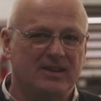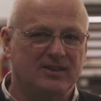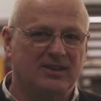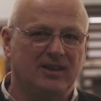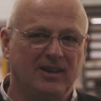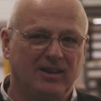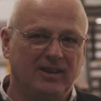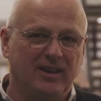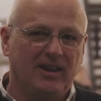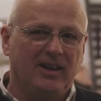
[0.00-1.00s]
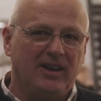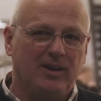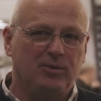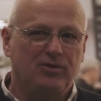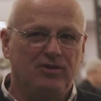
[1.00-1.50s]
of Knox, is going to be around
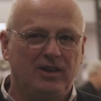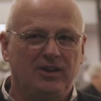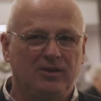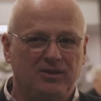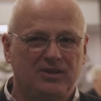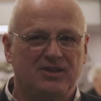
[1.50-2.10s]
all weekend,